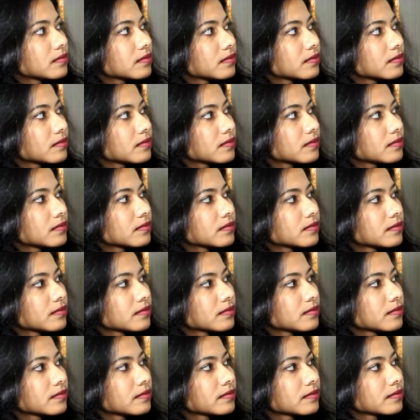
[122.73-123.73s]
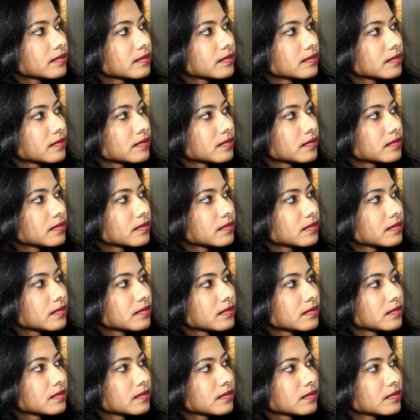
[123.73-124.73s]

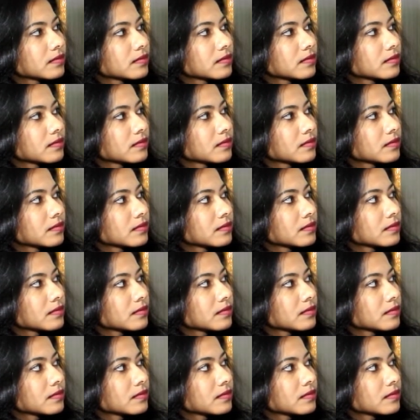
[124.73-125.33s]
This person isn't speaking.